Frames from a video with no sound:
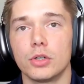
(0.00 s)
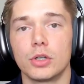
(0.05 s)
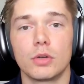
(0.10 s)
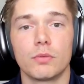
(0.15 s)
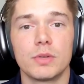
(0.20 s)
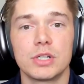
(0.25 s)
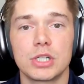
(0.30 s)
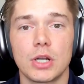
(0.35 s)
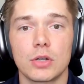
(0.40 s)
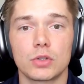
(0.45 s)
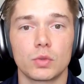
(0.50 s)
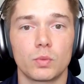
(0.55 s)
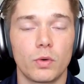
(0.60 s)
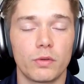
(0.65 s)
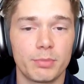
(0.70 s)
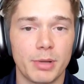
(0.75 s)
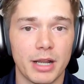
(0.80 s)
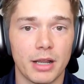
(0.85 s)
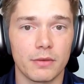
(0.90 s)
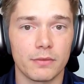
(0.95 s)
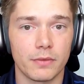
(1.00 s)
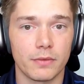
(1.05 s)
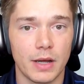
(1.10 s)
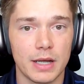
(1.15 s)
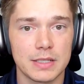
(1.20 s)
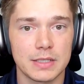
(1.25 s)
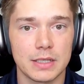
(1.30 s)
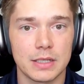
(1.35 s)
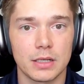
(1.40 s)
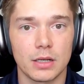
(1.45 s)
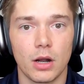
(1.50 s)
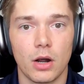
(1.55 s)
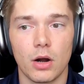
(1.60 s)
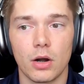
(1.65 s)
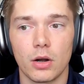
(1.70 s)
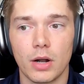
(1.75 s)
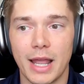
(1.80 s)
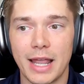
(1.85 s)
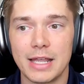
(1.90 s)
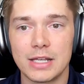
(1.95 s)
reach out to Wolfpack Advising,
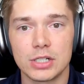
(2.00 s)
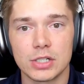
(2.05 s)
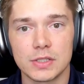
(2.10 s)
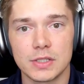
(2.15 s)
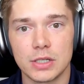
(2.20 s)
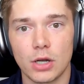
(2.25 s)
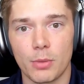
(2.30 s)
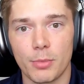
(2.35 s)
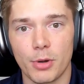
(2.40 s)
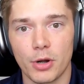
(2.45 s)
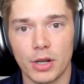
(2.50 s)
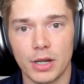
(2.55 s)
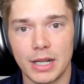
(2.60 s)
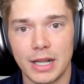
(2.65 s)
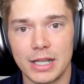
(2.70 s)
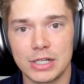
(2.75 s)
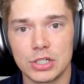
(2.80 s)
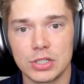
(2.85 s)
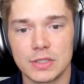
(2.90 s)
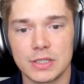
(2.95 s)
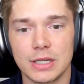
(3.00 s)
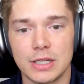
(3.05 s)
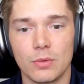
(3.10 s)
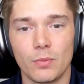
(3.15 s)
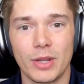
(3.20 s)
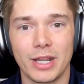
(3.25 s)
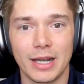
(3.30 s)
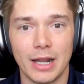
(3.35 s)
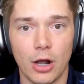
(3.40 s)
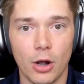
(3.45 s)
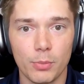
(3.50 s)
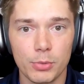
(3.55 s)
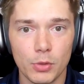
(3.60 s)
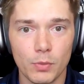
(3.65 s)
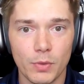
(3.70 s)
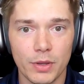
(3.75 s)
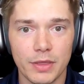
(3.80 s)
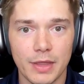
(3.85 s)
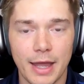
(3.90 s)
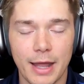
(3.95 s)
our agency, our marketing agency, and we can help you
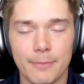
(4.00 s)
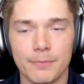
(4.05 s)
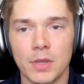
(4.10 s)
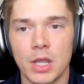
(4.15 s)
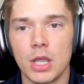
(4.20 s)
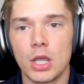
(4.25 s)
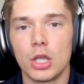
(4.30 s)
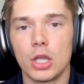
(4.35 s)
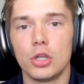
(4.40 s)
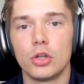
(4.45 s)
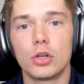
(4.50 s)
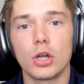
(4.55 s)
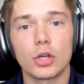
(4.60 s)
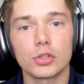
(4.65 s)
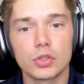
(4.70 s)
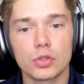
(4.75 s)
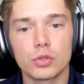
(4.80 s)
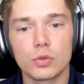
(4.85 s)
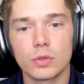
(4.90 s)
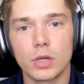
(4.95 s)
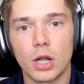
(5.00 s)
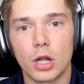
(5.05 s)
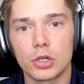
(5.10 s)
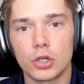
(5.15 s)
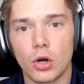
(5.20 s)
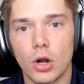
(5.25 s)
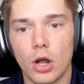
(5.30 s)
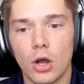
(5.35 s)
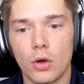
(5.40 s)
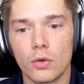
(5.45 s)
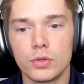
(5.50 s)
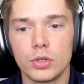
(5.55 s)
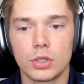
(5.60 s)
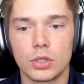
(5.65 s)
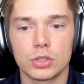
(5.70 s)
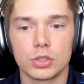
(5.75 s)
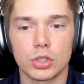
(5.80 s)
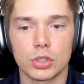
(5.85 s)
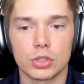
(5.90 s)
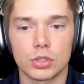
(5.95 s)
with that. You could also do it on your own. You
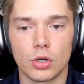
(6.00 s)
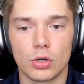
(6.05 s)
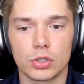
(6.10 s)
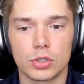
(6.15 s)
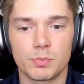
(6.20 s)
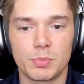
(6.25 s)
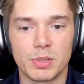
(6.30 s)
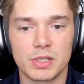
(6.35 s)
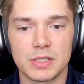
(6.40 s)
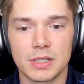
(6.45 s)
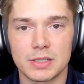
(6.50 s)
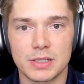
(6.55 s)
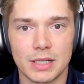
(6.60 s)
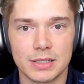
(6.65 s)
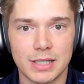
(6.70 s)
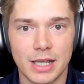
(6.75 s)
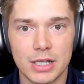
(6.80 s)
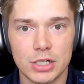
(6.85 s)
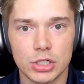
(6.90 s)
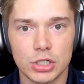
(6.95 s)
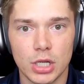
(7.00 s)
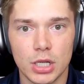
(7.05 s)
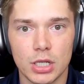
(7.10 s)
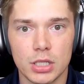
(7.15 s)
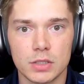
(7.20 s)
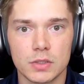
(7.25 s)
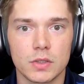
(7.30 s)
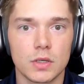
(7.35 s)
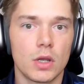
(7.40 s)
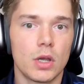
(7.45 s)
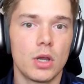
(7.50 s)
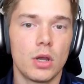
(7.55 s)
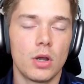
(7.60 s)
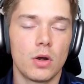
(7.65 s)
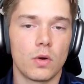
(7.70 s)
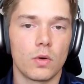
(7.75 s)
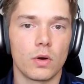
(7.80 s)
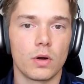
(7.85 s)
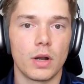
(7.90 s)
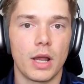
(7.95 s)
can just search business citations
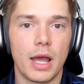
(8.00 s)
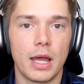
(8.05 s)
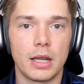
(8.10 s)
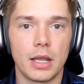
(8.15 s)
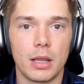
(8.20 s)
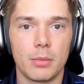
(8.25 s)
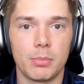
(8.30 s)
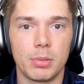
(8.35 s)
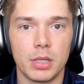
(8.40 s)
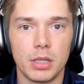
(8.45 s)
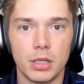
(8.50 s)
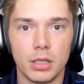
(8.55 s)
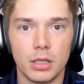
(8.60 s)
or NAP